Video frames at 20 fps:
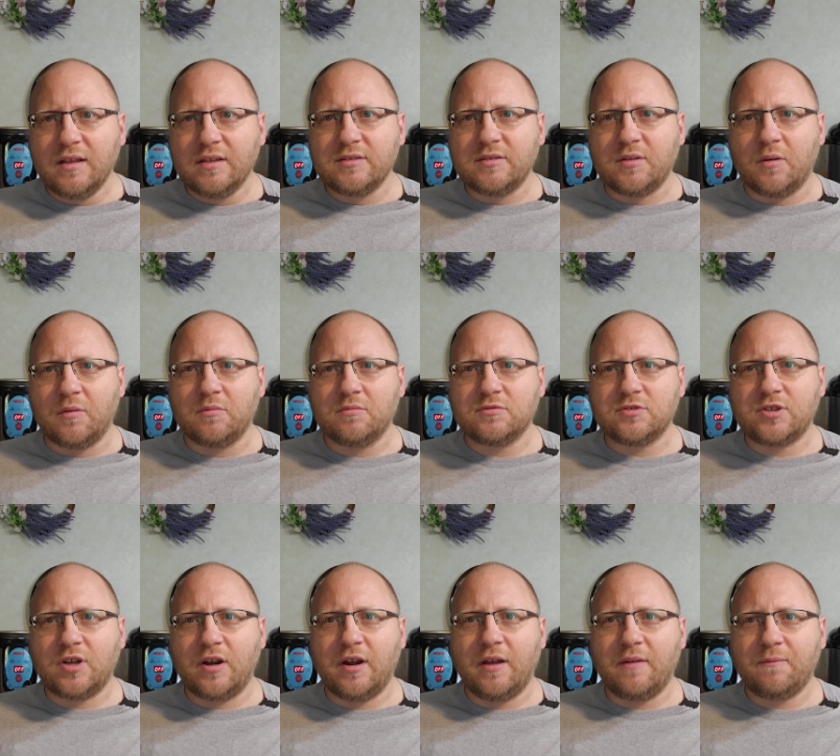so
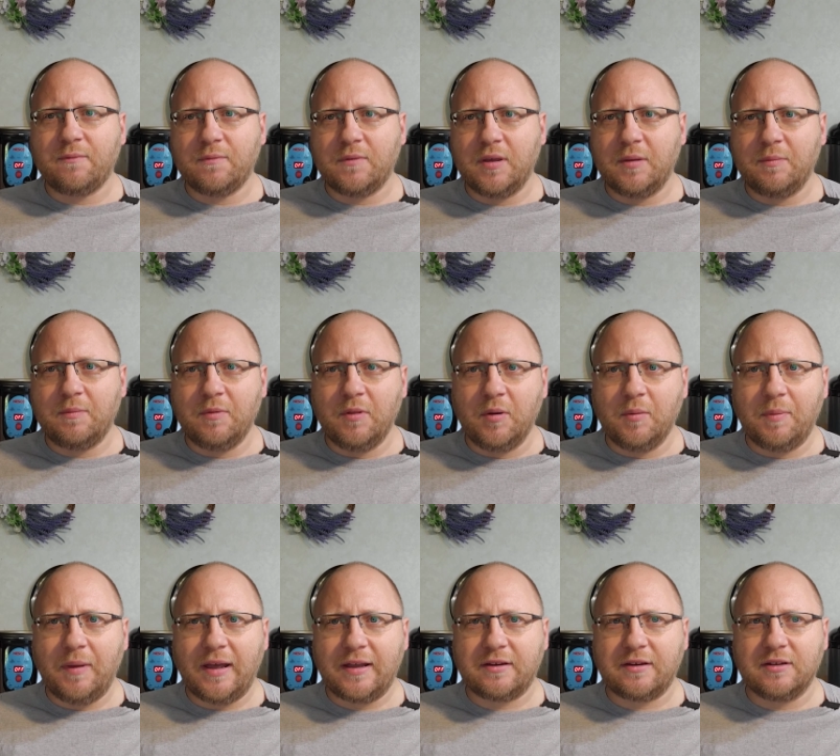start off, give a little
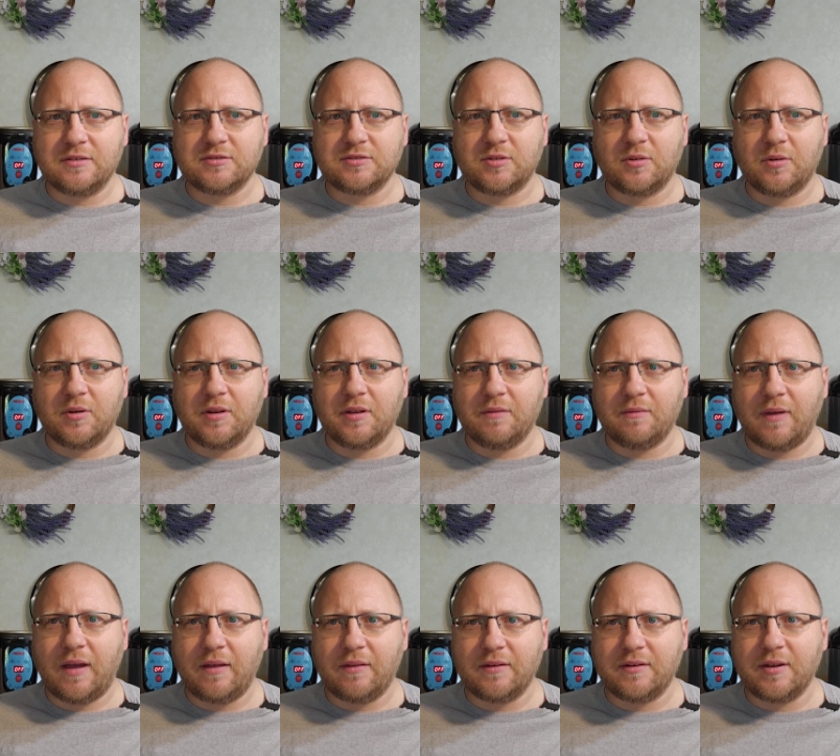background story
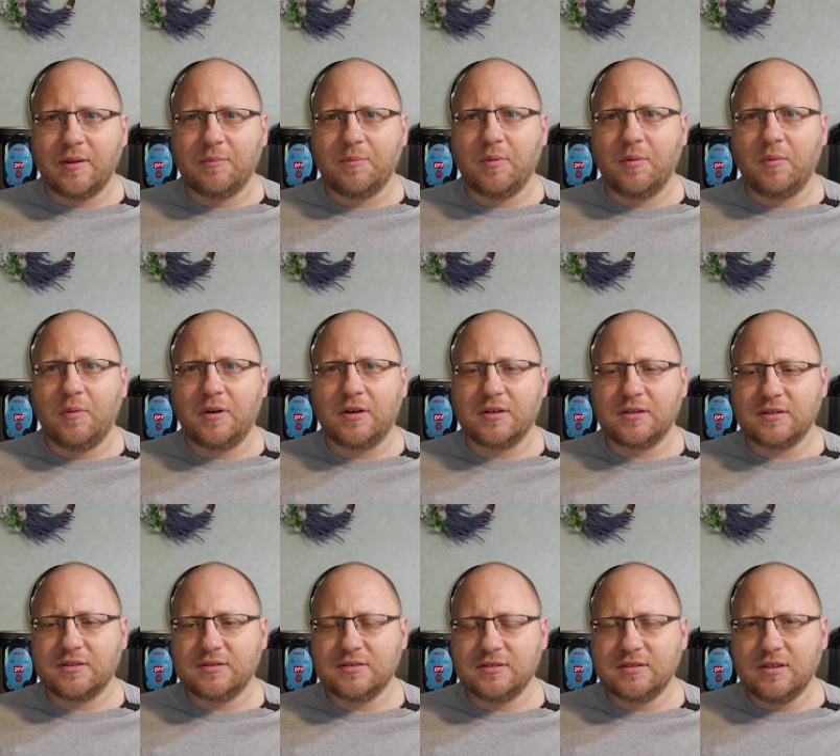of how the temple
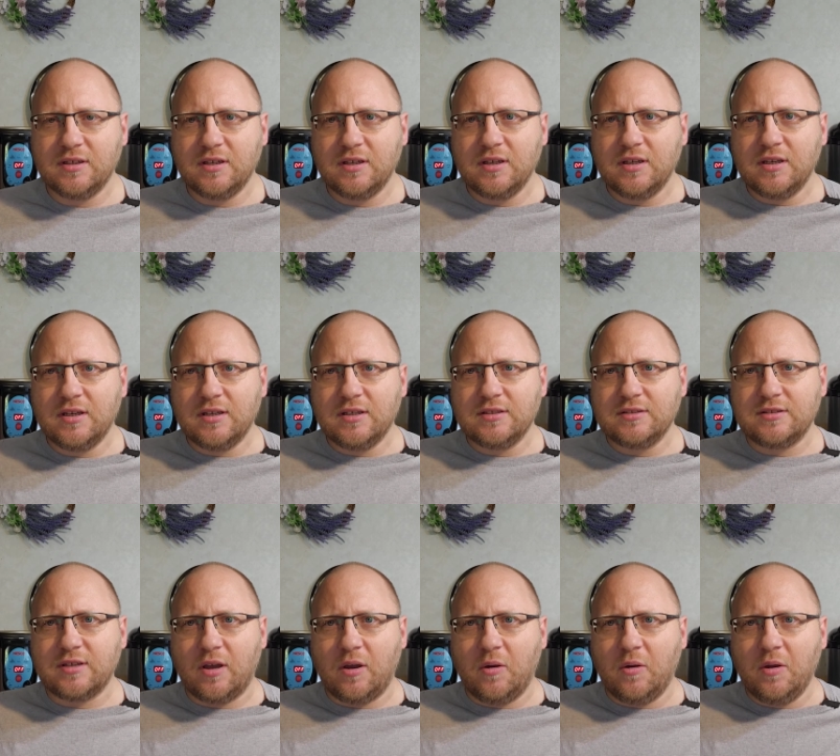works.
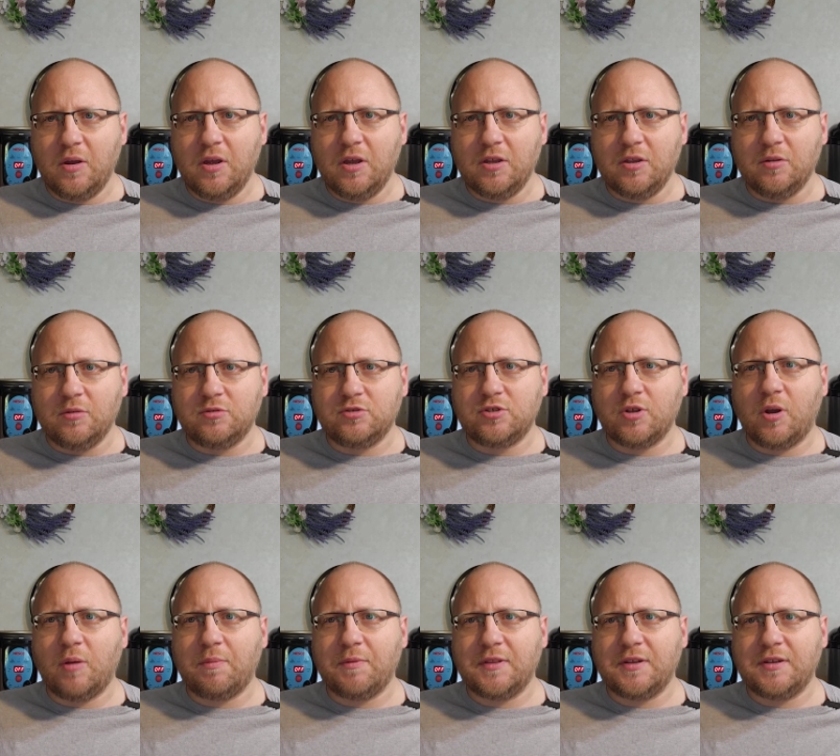So you'd
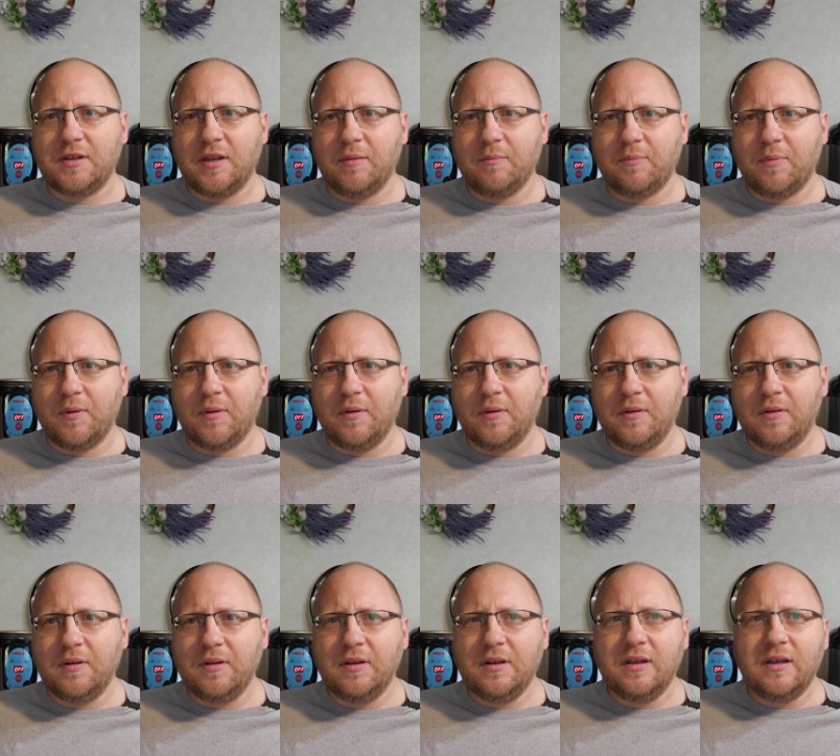show up at the
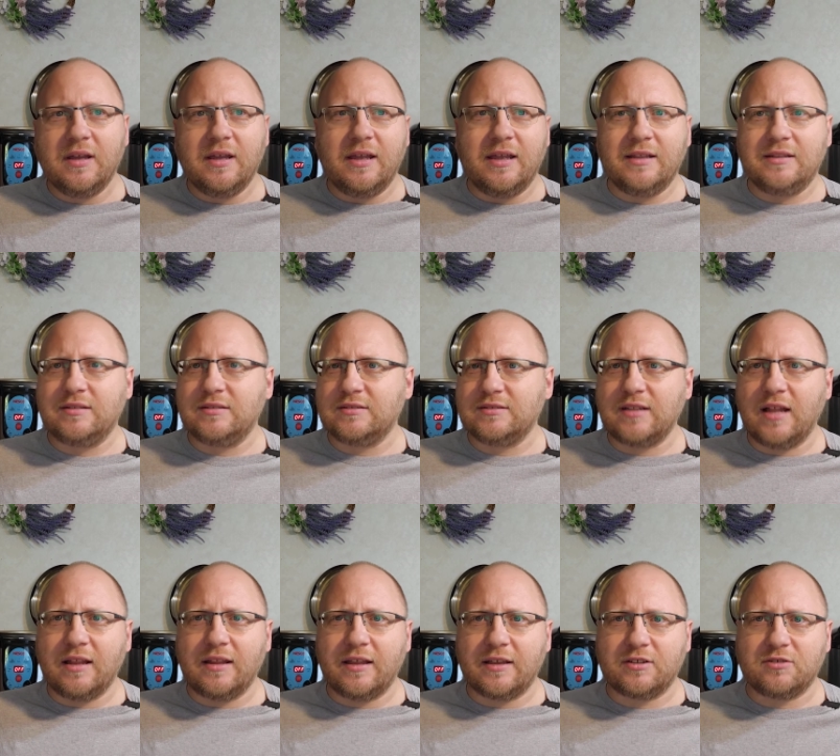temple. It's
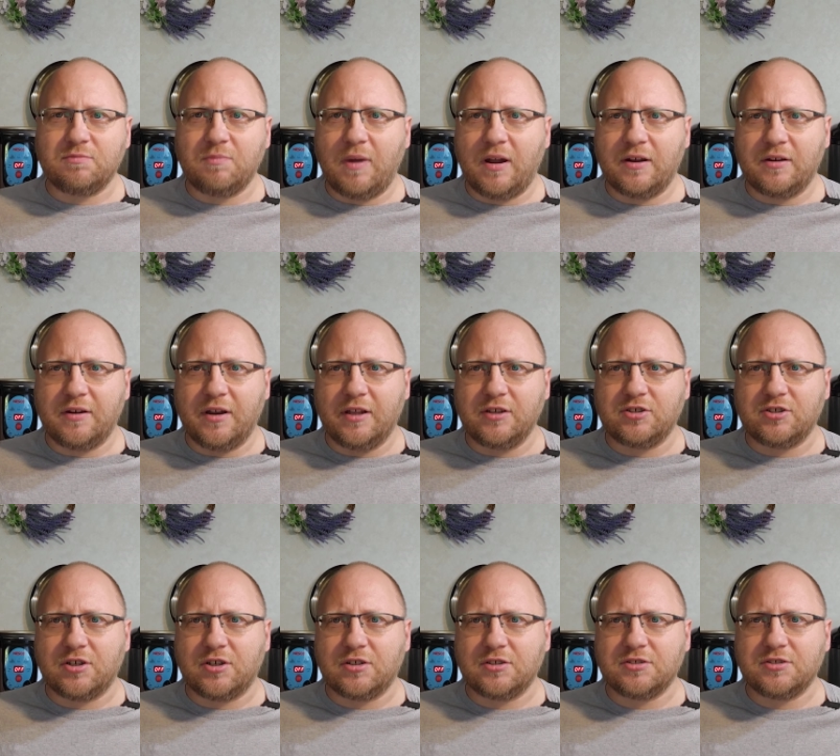not like modern day
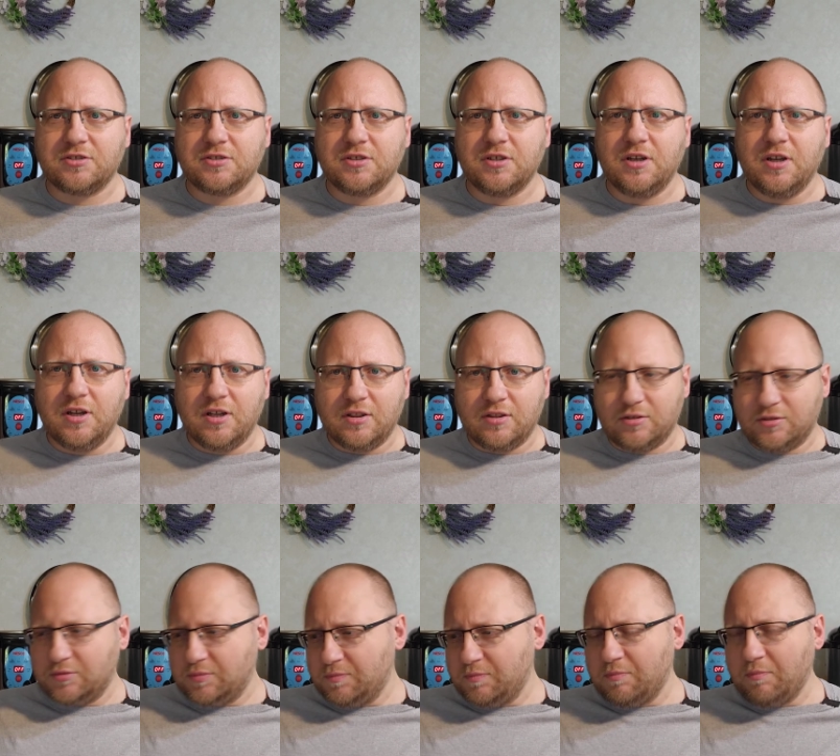church
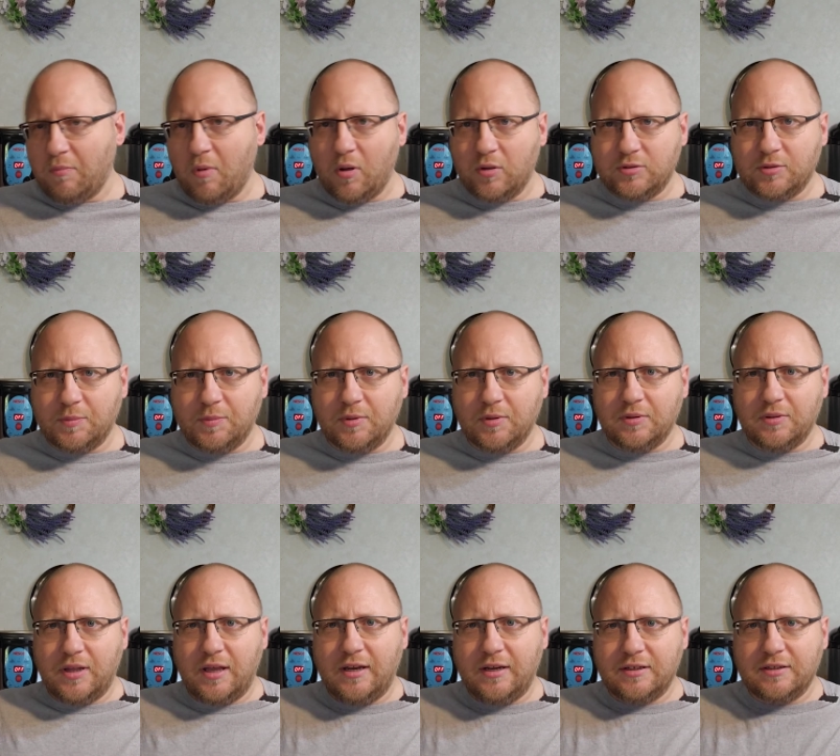there's multiple
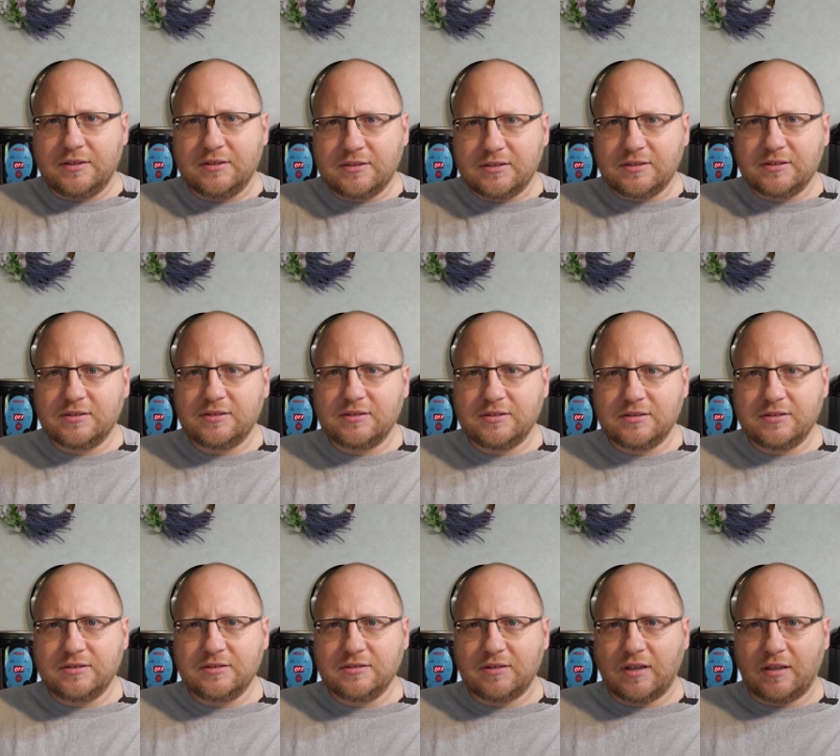
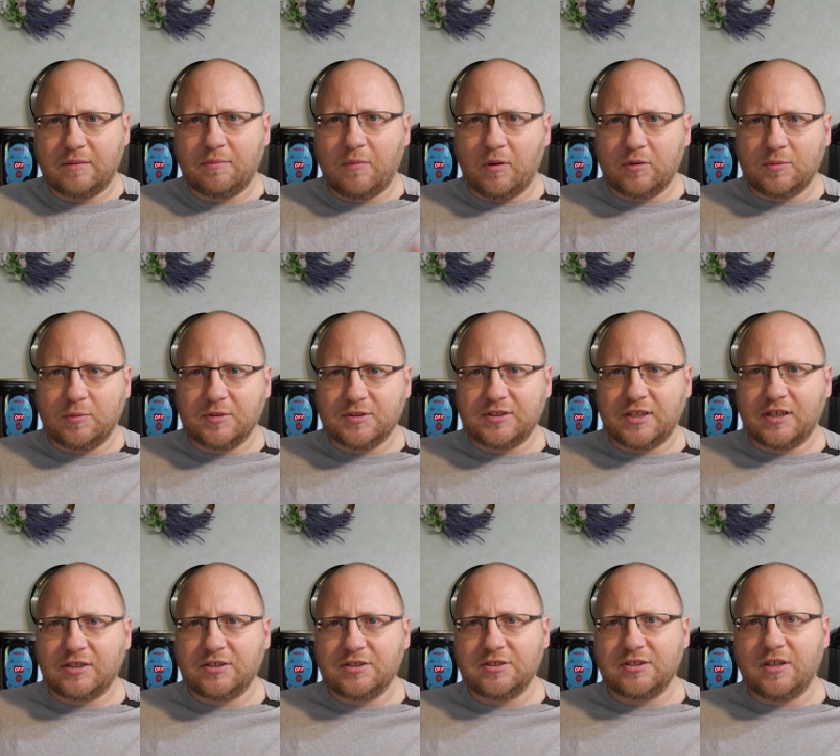layers, like multiple
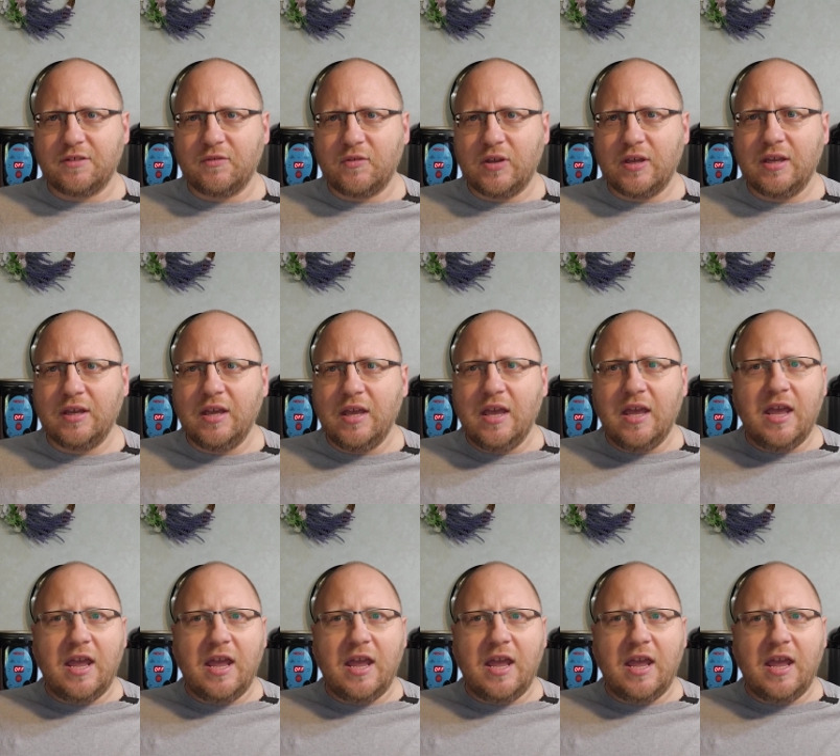sections of it,